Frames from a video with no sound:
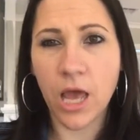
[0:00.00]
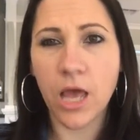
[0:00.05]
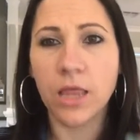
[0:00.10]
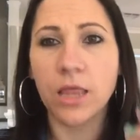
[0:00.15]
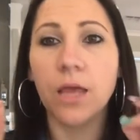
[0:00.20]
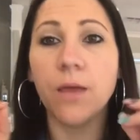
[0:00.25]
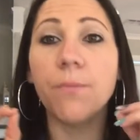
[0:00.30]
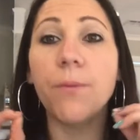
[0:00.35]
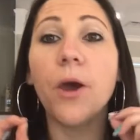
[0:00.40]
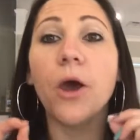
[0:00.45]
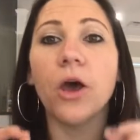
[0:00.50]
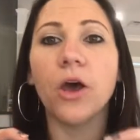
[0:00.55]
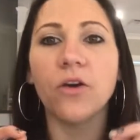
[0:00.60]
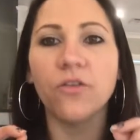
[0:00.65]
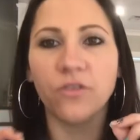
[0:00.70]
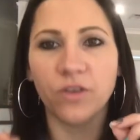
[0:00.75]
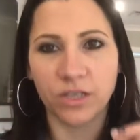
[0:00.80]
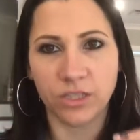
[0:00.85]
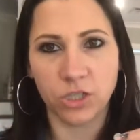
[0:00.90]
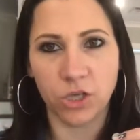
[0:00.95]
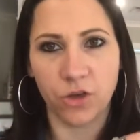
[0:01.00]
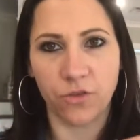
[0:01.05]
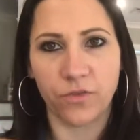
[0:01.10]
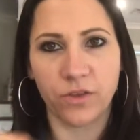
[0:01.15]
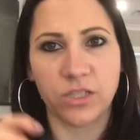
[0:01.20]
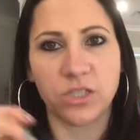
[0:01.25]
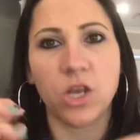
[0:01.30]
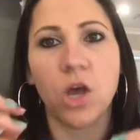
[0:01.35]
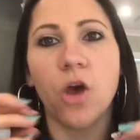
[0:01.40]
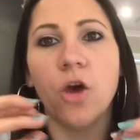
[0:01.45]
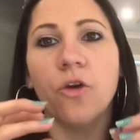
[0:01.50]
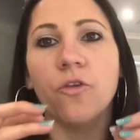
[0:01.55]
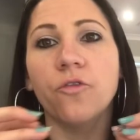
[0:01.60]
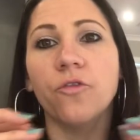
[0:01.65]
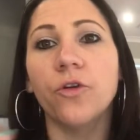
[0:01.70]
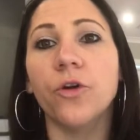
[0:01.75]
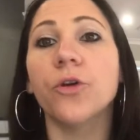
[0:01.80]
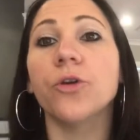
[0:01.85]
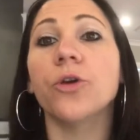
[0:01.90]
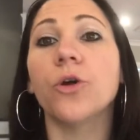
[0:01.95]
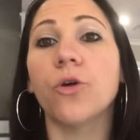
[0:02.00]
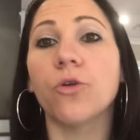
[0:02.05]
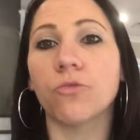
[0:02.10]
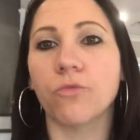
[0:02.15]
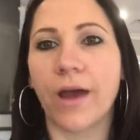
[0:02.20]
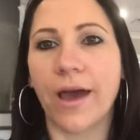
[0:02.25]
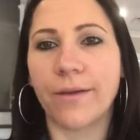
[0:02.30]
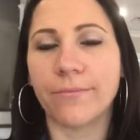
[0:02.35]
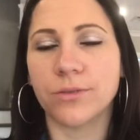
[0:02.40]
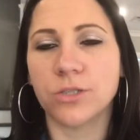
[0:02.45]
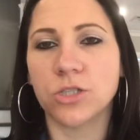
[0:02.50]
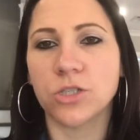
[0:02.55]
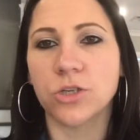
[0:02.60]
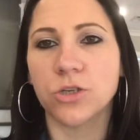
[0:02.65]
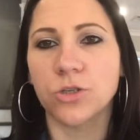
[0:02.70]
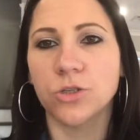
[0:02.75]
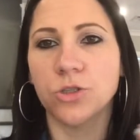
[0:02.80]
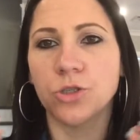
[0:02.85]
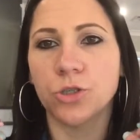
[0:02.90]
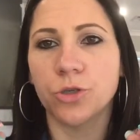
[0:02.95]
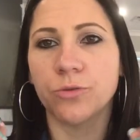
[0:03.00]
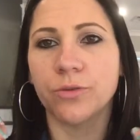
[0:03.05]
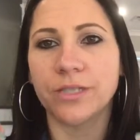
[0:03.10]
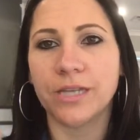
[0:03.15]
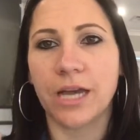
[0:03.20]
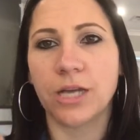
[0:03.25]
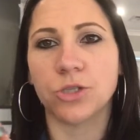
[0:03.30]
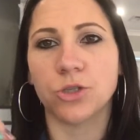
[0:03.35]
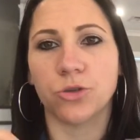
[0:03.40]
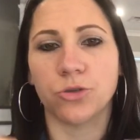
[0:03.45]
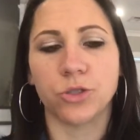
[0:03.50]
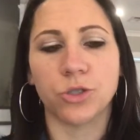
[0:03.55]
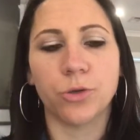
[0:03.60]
the perfect surface for your wraps to attach on.